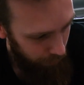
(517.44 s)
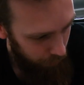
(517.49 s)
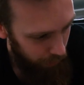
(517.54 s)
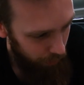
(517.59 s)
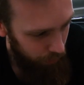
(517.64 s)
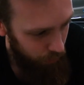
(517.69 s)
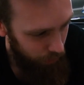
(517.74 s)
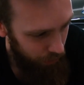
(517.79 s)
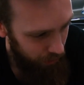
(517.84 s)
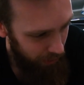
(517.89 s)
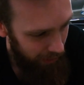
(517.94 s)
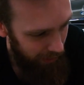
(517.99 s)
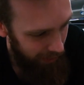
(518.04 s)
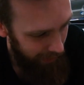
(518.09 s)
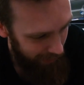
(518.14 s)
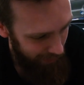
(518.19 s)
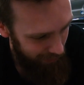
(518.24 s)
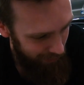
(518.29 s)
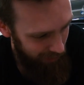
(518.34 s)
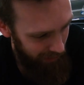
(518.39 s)
and we would
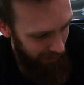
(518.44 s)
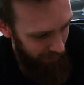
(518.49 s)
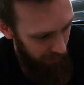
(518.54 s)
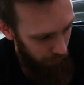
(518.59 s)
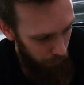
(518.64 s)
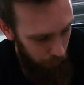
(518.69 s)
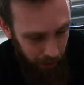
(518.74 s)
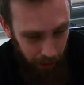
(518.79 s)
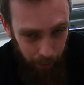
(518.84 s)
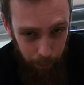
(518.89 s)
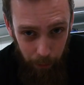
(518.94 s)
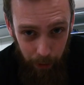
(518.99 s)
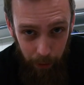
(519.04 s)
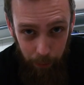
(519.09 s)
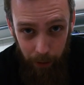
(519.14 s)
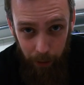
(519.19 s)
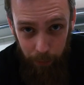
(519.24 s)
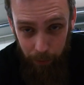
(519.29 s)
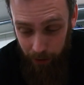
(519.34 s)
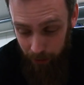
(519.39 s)
like to save the weight by
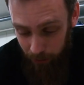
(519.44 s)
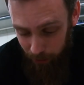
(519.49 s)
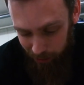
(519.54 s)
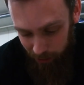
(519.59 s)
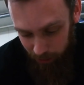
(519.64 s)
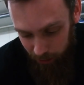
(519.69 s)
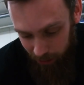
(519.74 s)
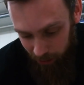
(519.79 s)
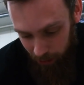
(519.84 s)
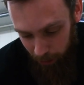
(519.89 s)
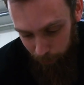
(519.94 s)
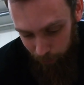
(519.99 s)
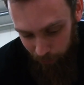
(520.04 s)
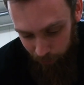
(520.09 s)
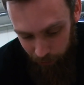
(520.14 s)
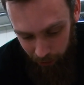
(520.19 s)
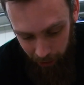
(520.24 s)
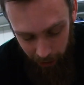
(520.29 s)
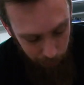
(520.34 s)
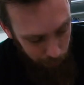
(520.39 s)
maybe go to carbon
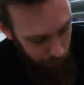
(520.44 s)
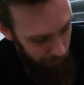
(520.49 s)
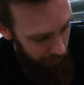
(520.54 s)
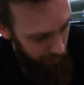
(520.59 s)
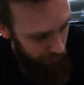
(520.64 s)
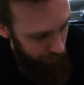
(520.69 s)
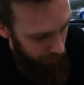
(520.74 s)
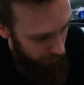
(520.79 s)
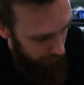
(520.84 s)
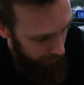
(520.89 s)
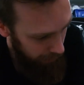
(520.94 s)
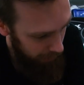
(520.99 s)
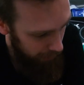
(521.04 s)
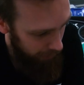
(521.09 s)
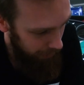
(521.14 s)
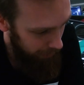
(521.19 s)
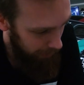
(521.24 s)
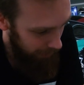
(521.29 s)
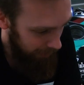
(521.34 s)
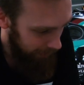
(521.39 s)
fiber in the
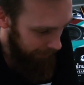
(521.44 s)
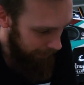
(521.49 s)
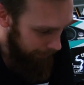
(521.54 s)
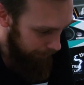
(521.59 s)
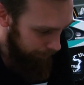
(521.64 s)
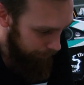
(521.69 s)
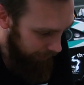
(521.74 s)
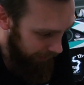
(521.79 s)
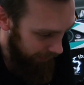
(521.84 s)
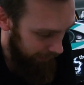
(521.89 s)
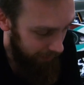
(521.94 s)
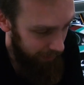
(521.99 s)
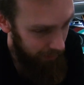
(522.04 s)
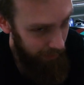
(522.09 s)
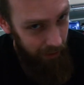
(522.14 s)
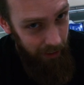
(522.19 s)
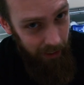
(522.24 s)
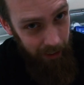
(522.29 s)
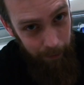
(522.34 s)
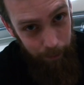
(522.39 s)
future, but
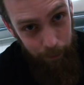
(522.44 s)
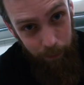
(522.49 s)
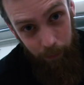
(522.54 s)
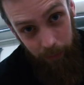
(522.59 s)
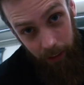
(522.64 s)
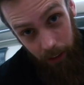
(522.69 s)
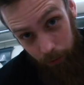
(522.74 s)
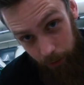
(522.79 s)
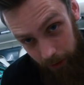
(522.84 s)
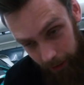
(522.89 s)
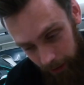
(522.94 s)
we